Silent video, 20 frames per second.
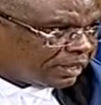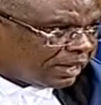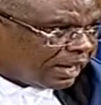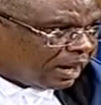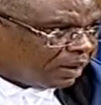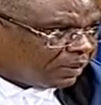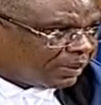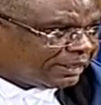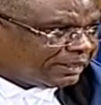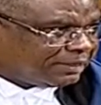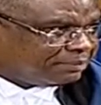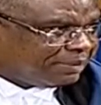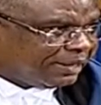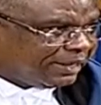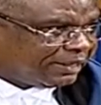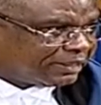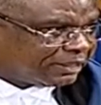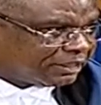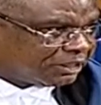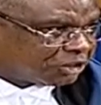Our
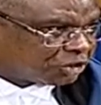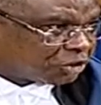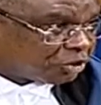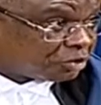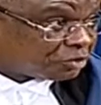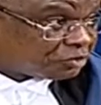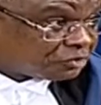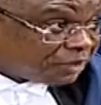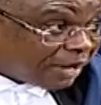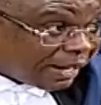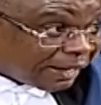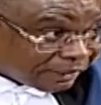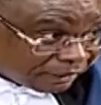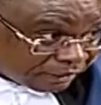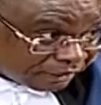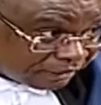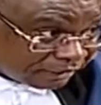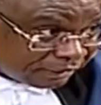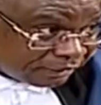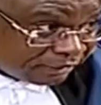debate is
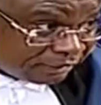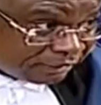confined